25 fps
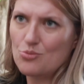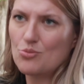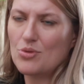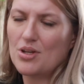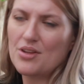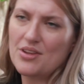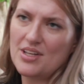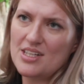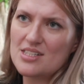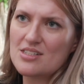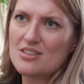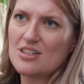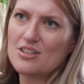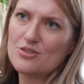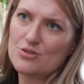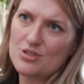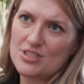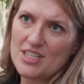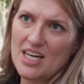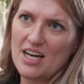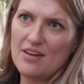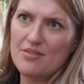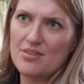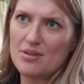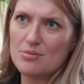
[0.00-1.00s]
well, these
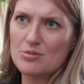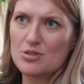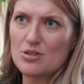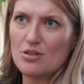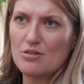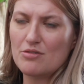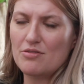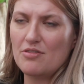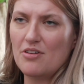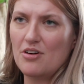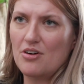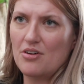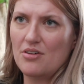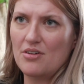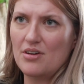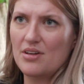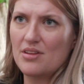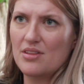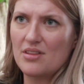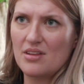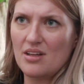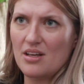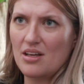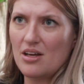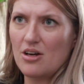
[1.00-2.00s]
countries have them so far,
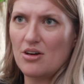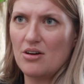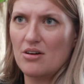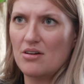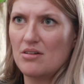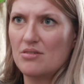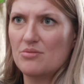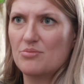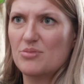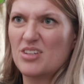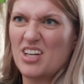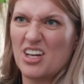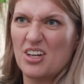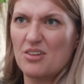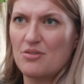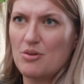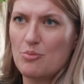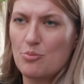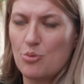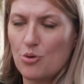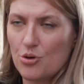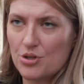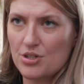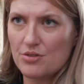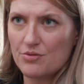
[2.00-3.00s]
and they are kind of
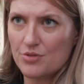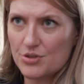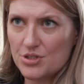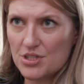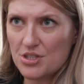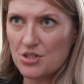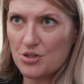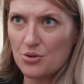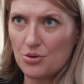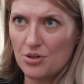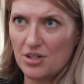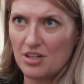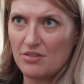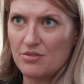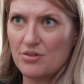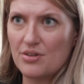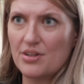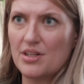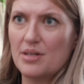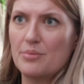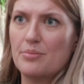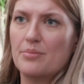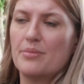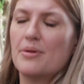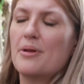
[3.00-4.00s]
important for security
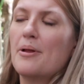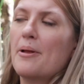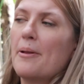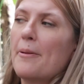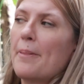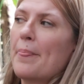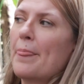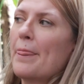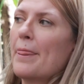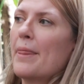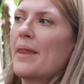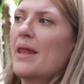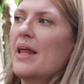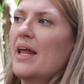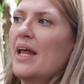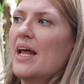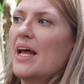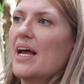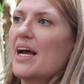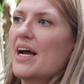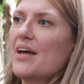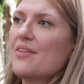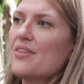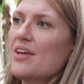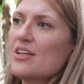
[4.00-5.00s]
for them.
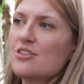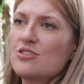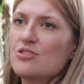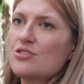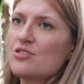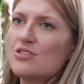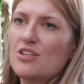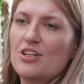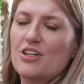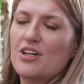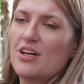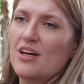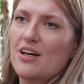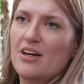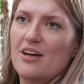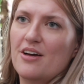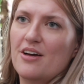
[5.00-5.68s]
And that's just not